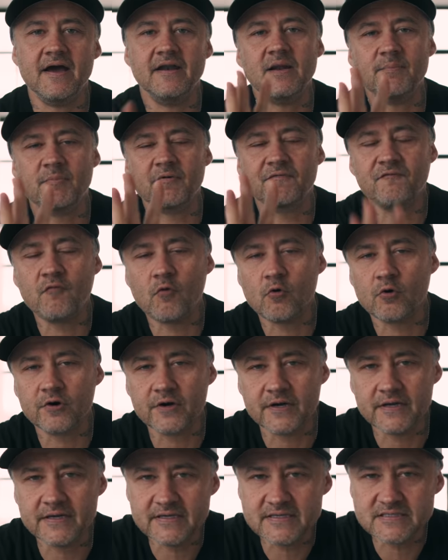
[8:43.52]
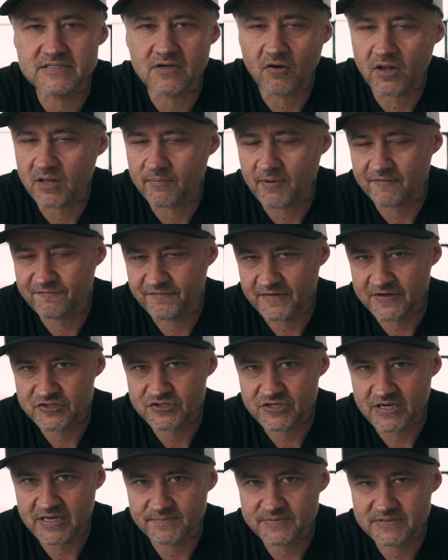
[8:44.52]
And number four is all about face
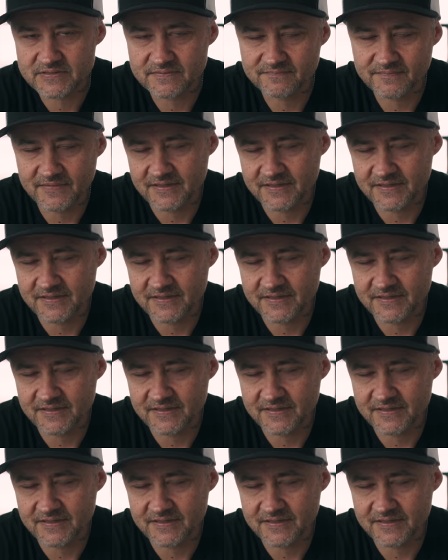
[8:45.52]
shapes.